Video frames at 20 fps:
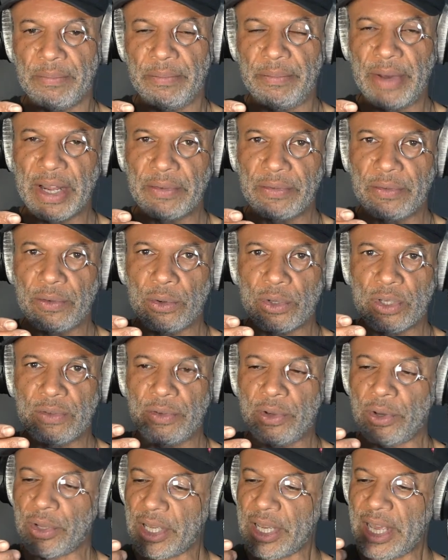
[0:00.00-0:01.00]
But of course, if
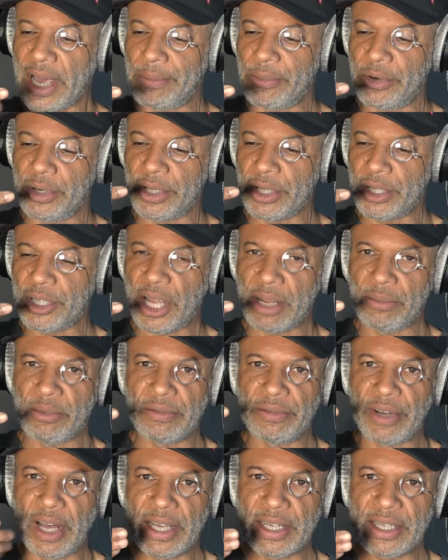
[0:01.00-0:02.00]
you've got the camera in the same
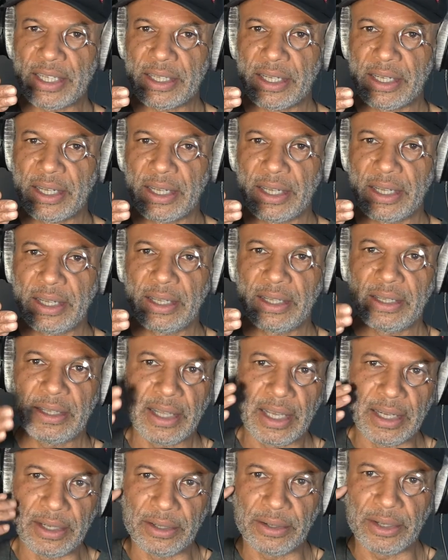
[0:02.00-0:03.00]
device,
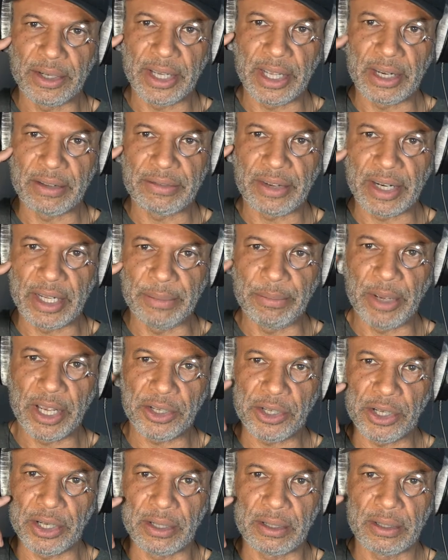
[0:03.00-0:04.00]
then you're going to get a funny
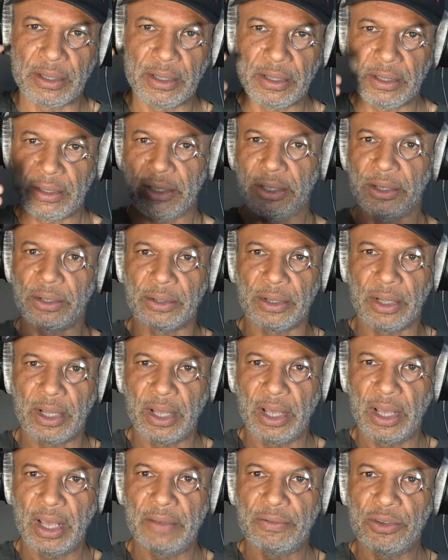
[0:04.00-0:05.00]
picture. So
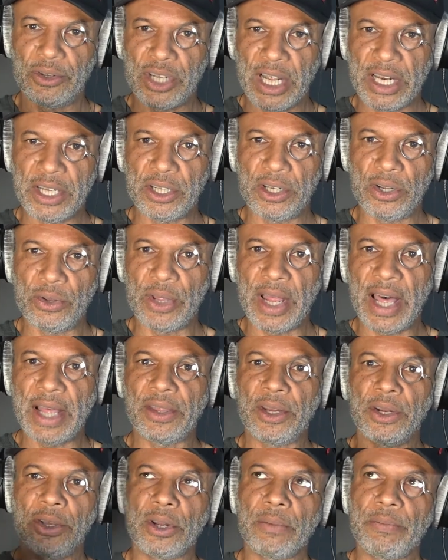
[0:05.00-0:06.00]
if you tend to do that,
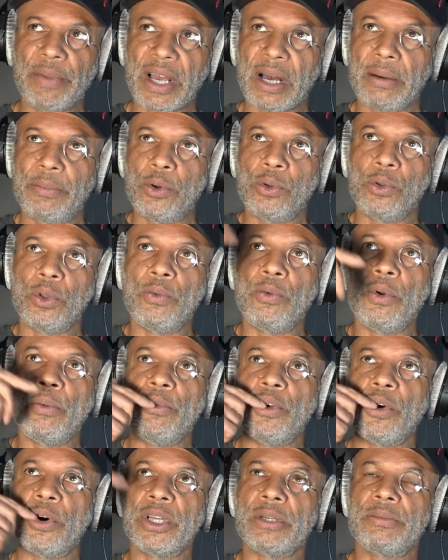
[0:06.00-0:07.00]
then you're going to pick up all the room
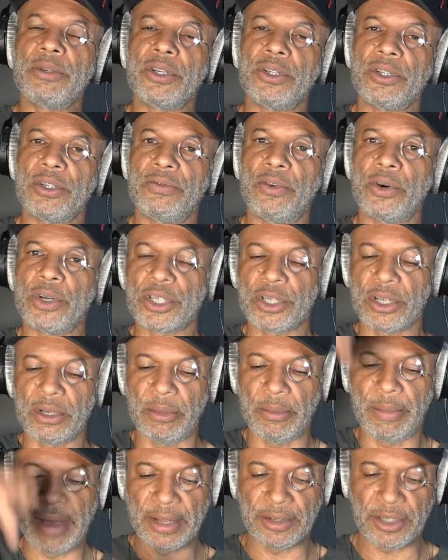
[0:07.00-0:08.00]
noise because the voice is going
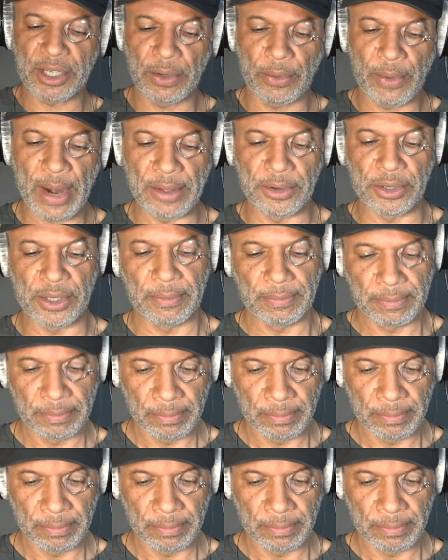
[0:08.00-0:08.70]
to be bouncing around.